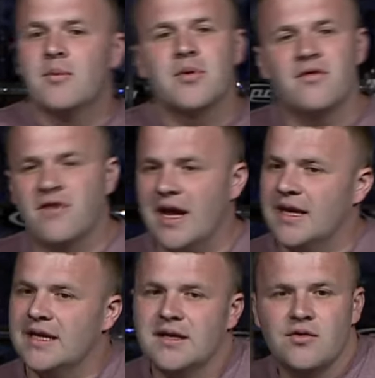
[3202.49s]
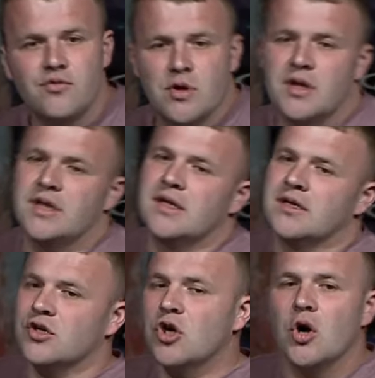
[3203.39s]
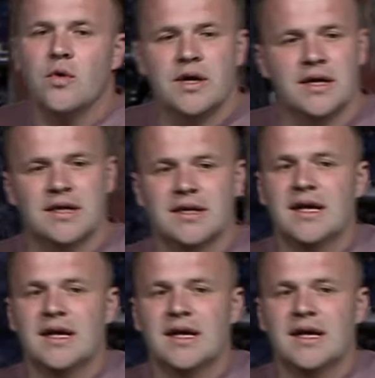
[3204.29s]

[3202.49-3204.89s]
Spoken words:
providing and running and going,